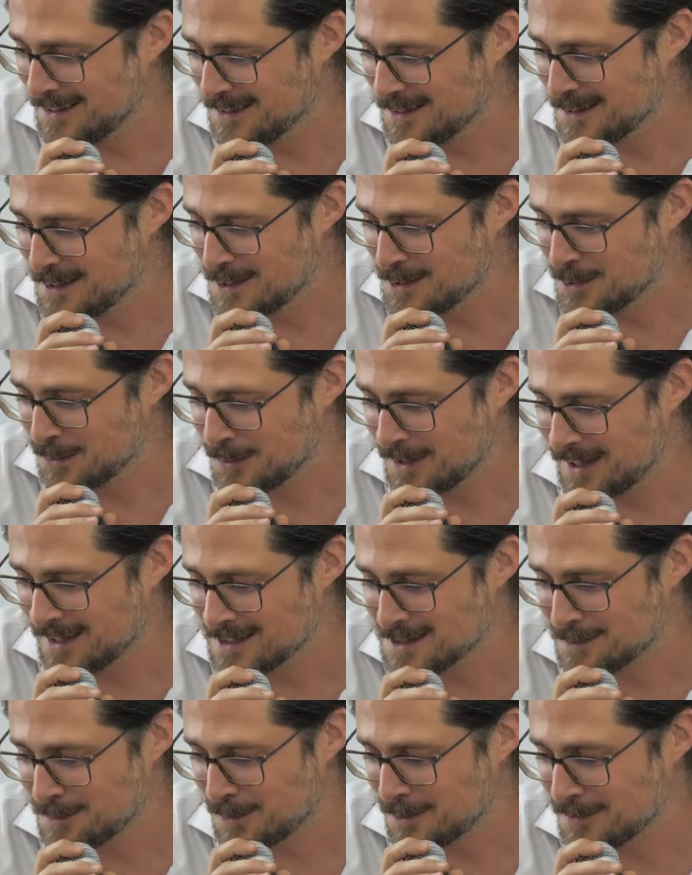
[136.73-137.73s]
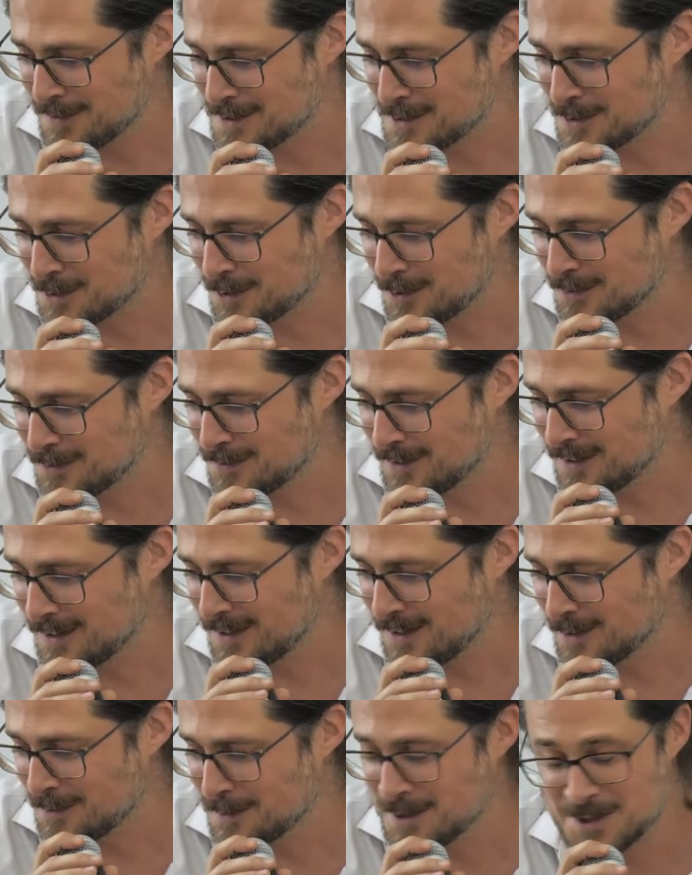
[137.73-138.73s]
Joke is a professor of
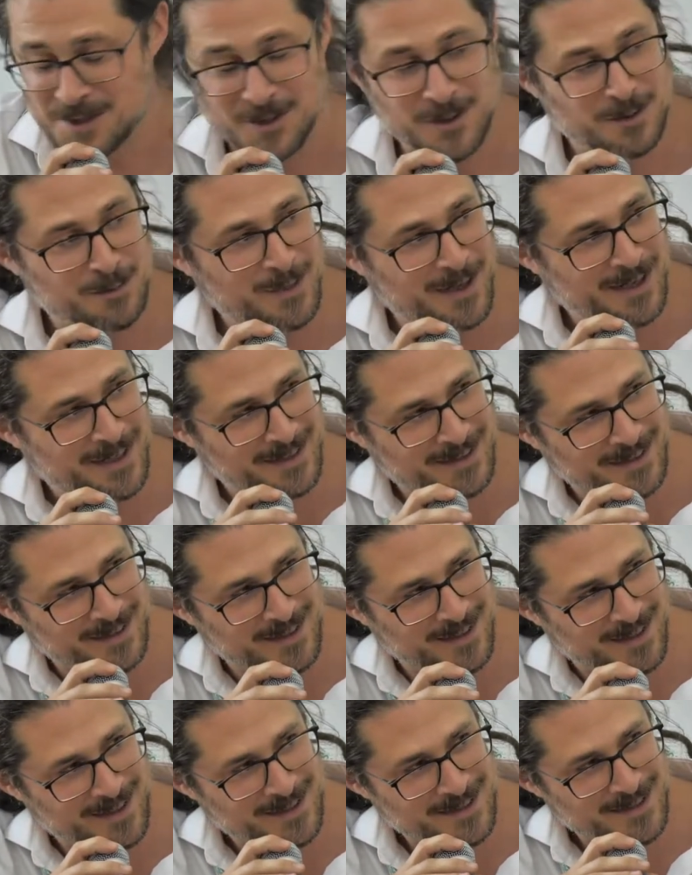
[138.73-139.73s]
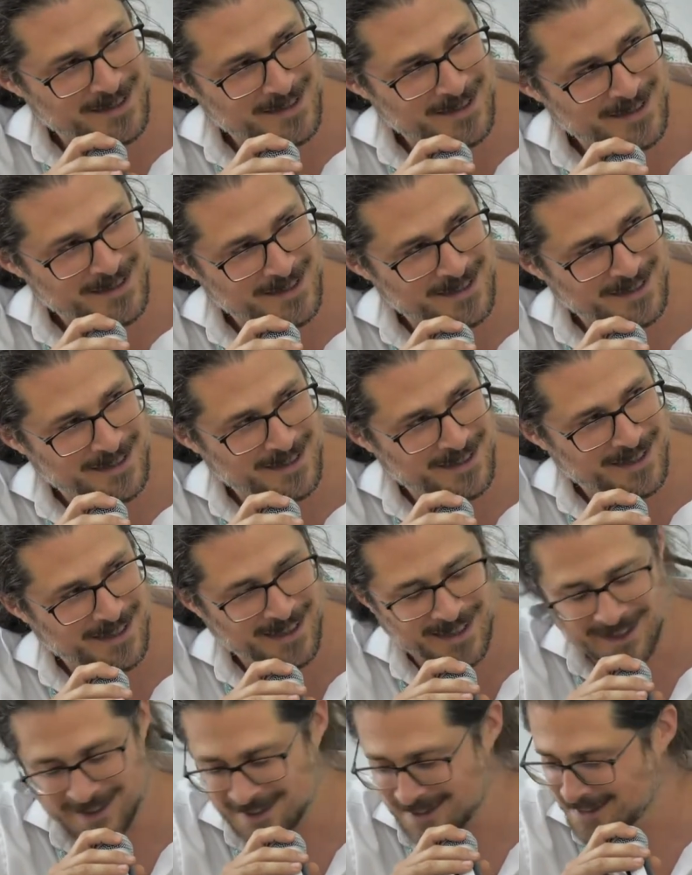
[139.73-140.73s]
regional market analysis,
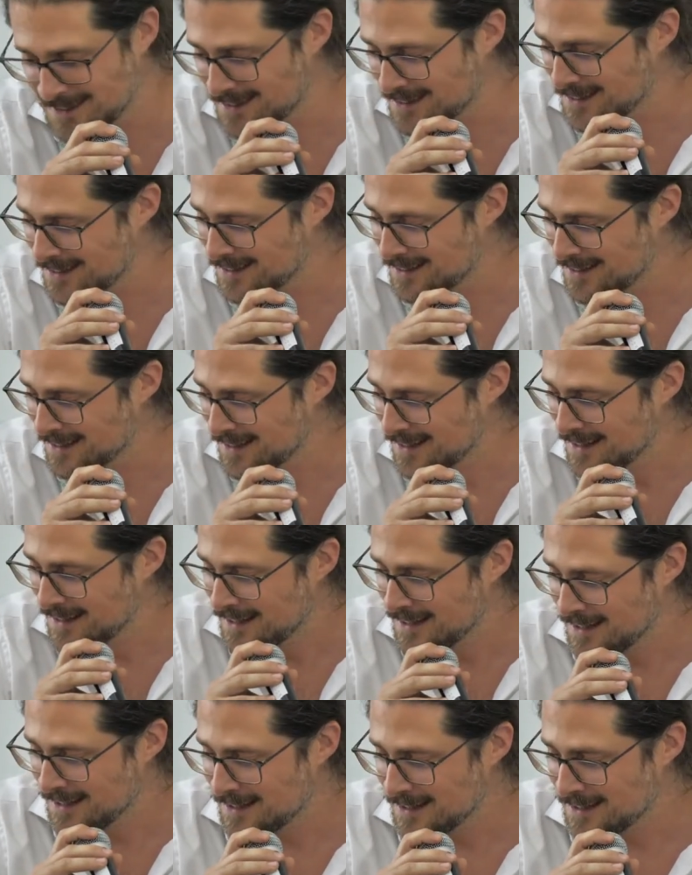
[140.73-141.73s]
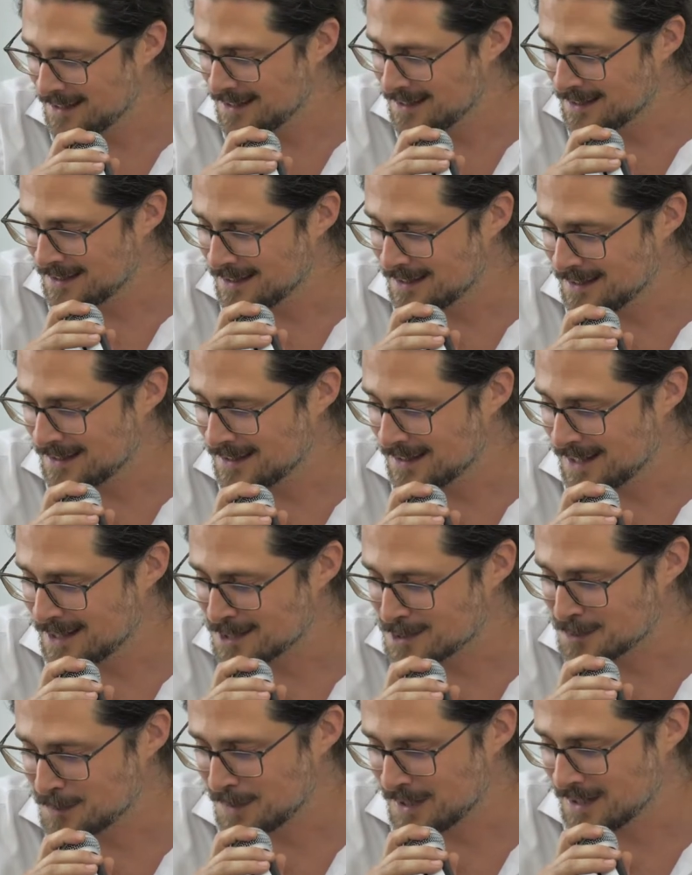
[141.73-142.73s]
and he has
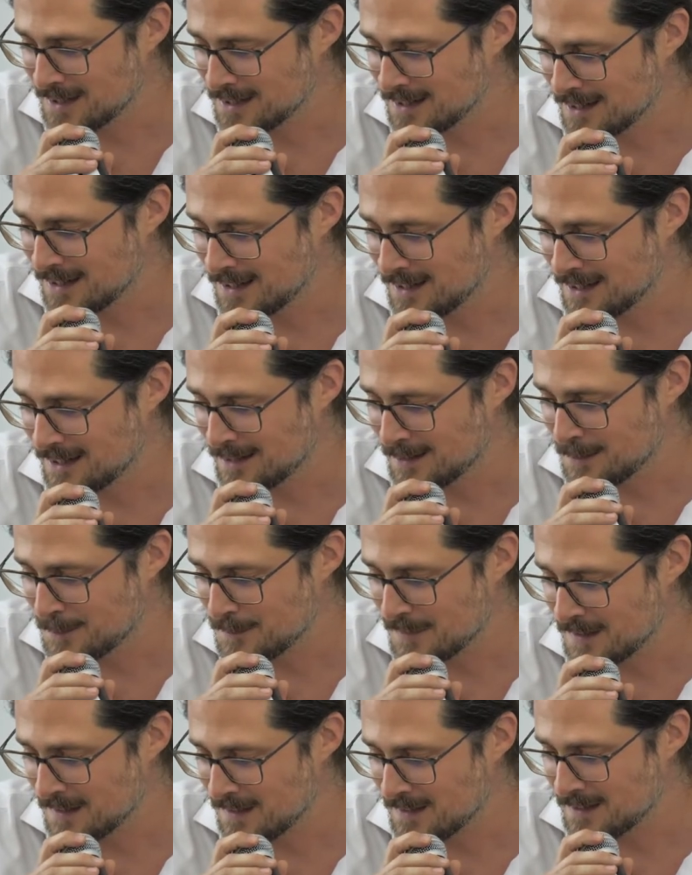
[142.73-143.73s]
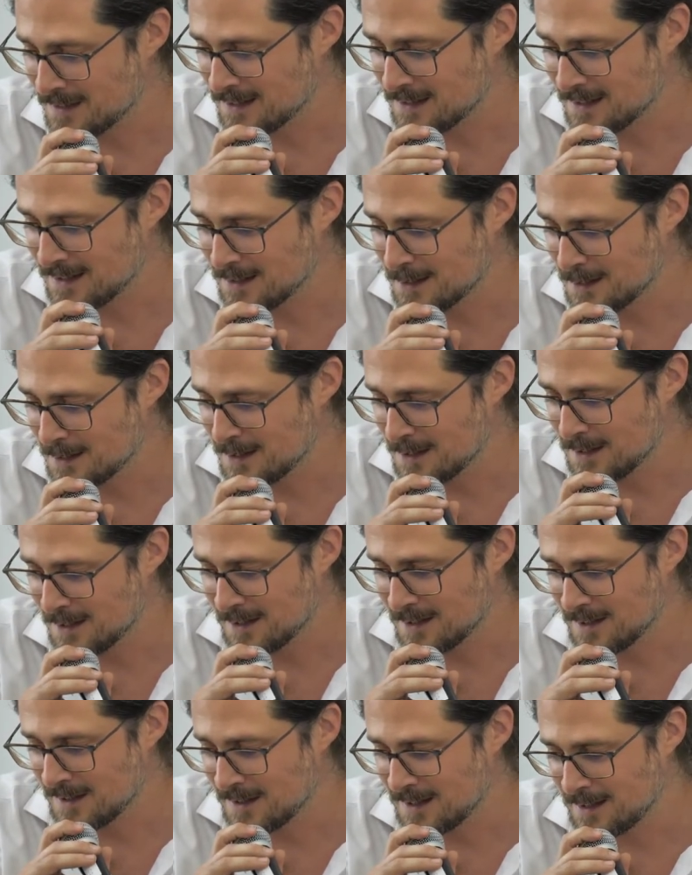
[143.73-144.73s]
been the
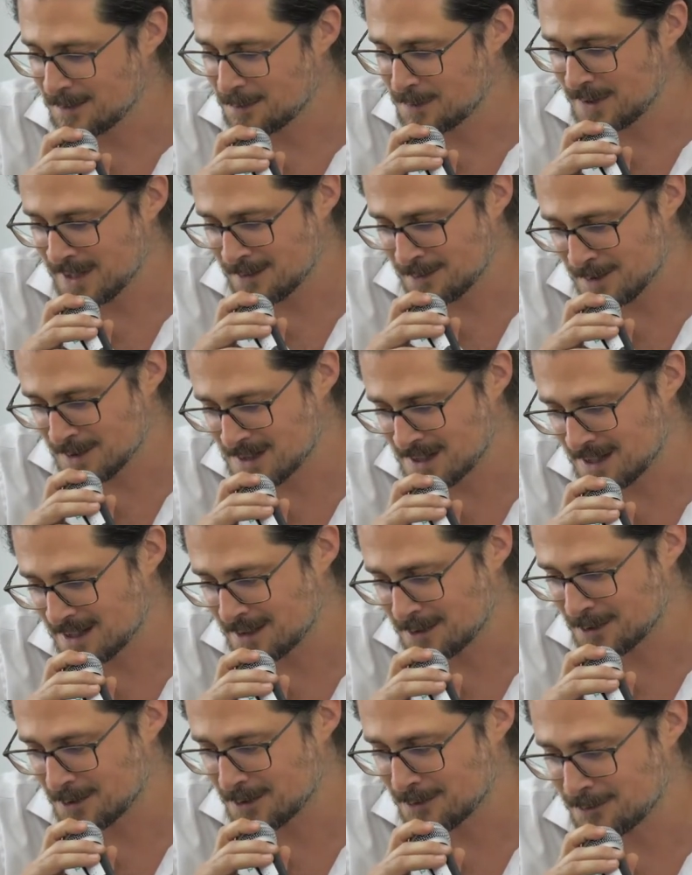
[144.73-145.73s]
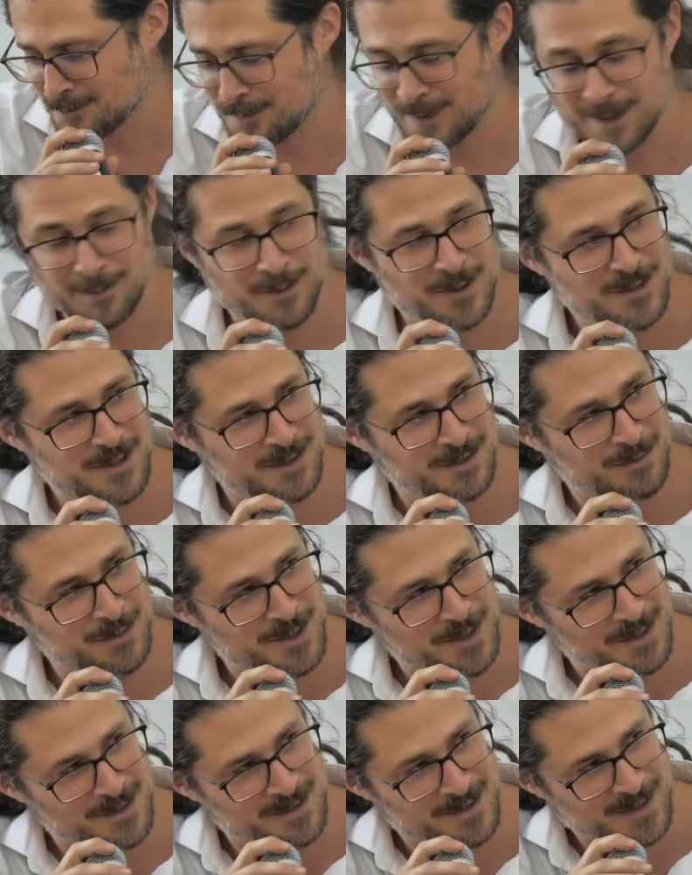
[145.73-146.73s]
previous editor of papers in
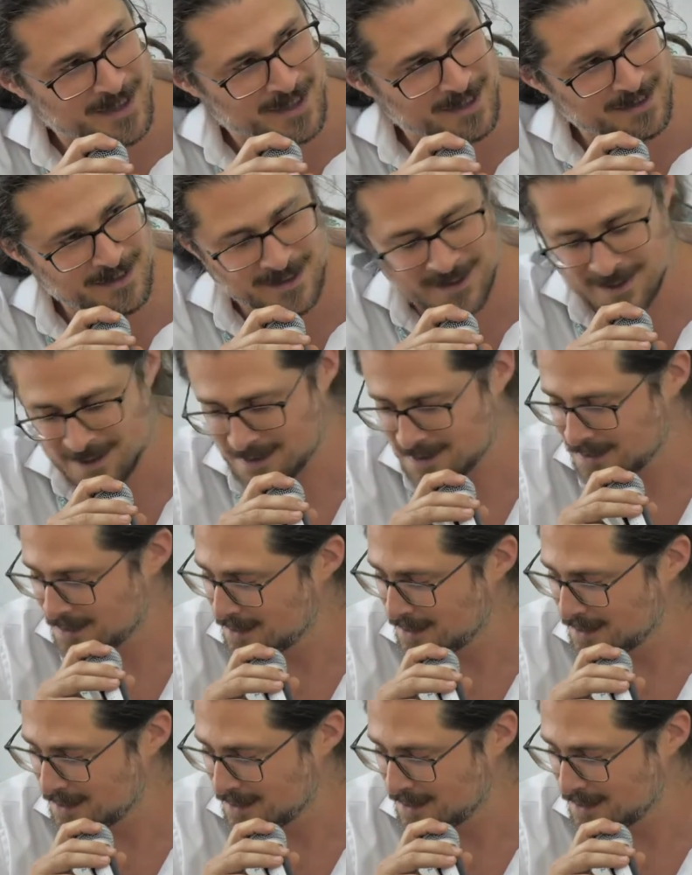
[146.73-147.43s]
regional science,